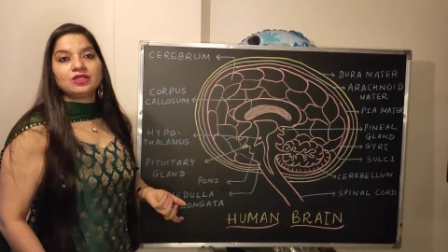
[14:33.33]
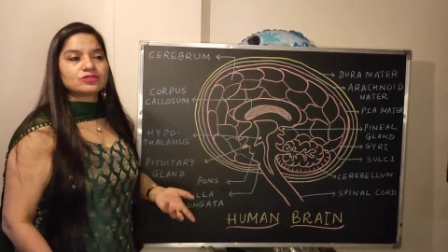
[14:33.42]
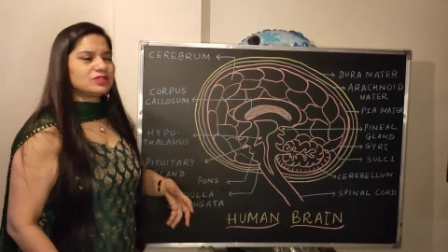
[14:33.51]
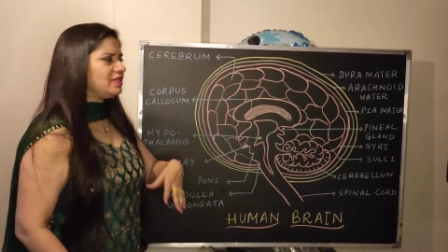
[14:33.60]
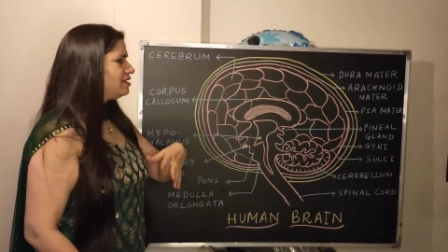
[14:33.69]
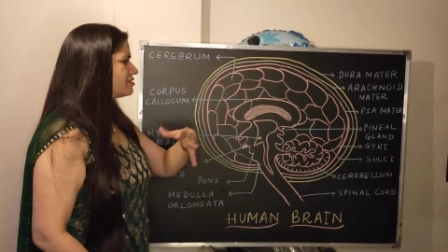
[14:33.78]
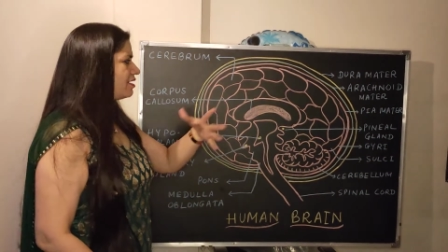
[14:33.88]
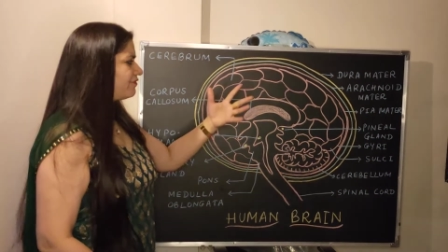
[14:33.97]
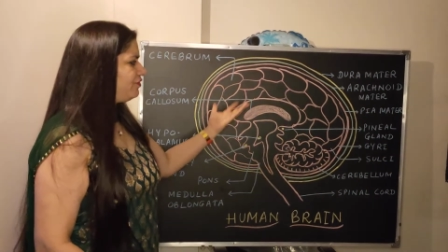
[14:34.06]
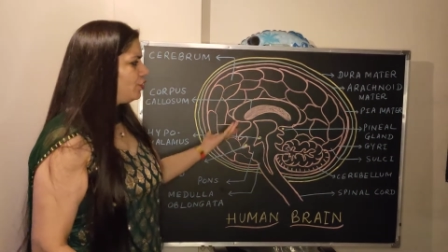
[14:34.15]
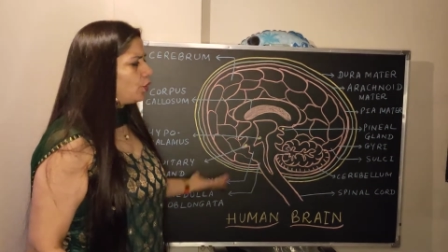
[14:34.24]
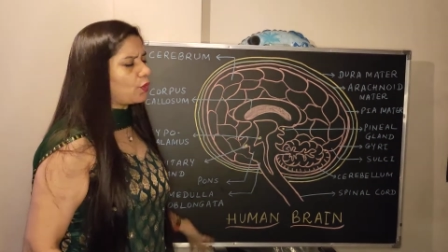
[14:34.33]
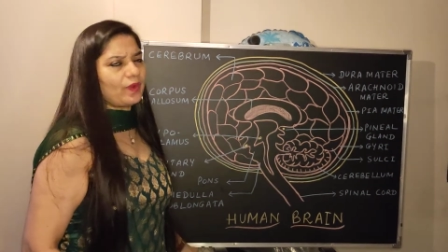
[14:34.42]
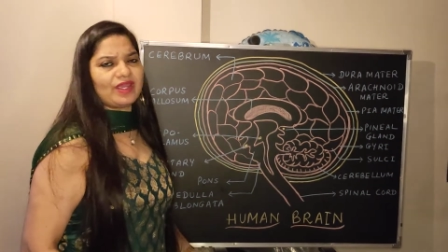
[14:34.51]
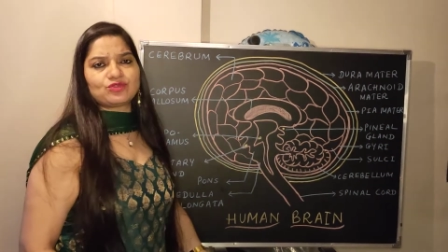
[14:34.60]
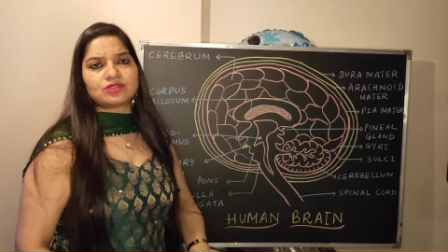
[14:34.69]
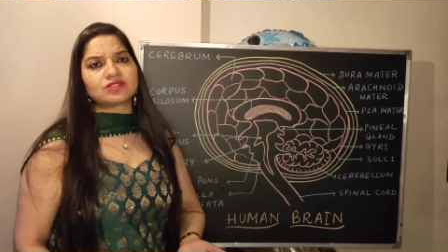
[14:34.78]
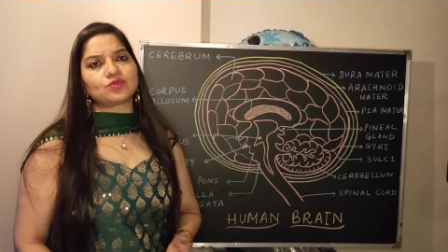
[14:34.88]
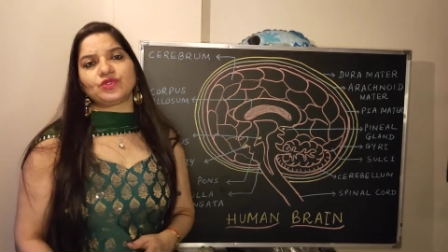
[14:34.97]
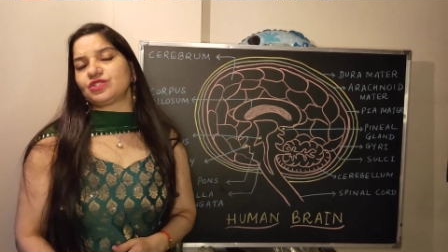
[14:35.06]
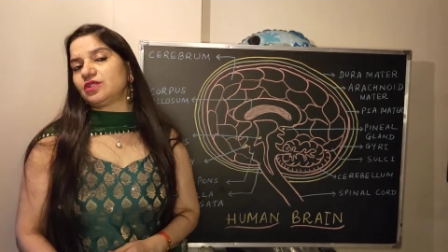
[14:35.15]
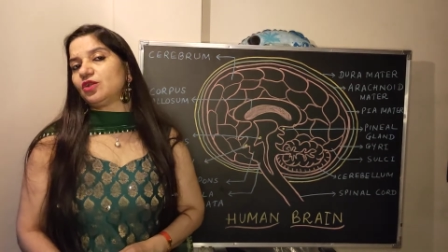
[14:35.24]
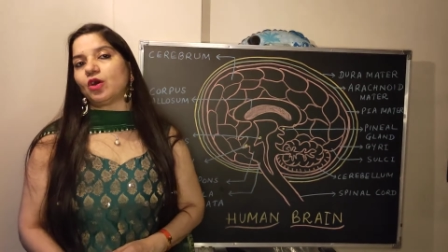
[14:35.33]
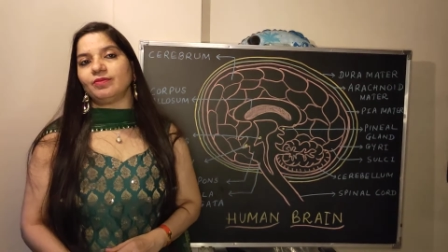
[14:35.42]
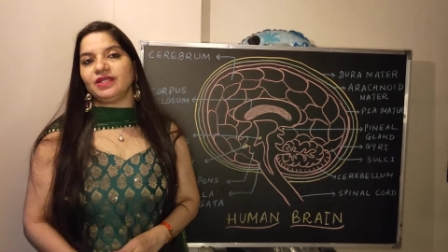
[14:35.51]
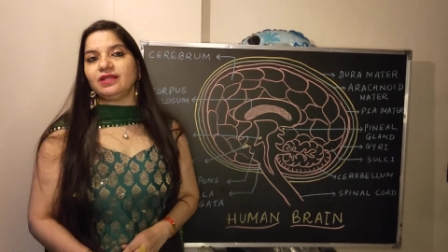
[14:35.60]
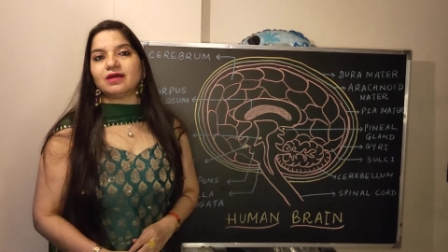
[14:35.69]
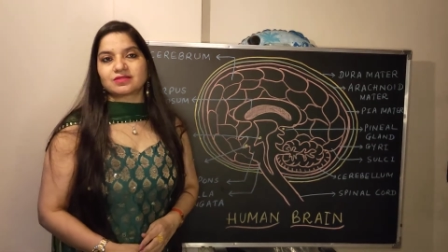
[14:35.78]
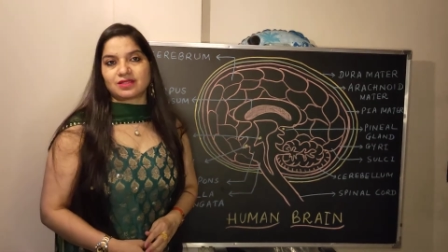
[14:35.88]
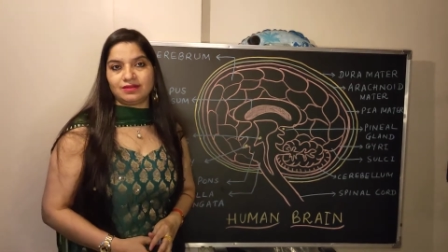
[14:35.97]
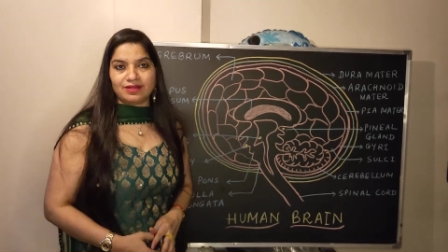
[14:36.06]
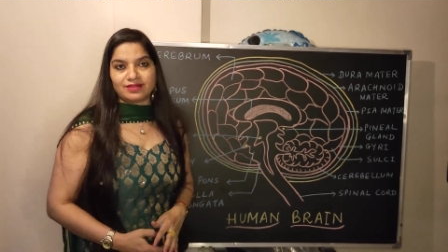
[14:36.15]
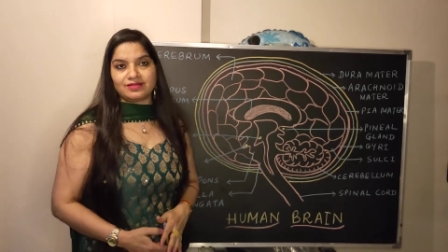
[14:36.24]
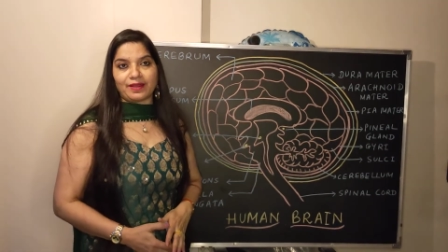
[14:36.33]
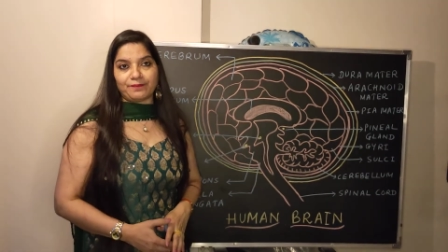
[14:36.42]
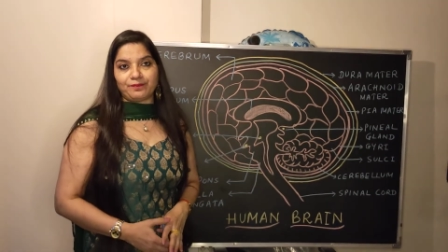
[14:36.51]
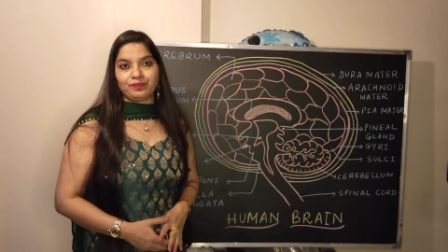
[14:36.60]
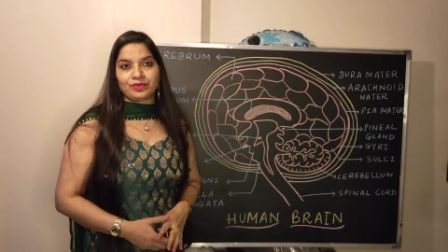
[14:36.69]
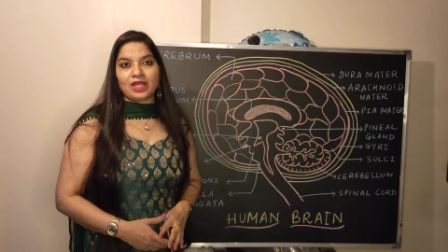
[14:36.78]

So these are few questions which they normally ask in the exam.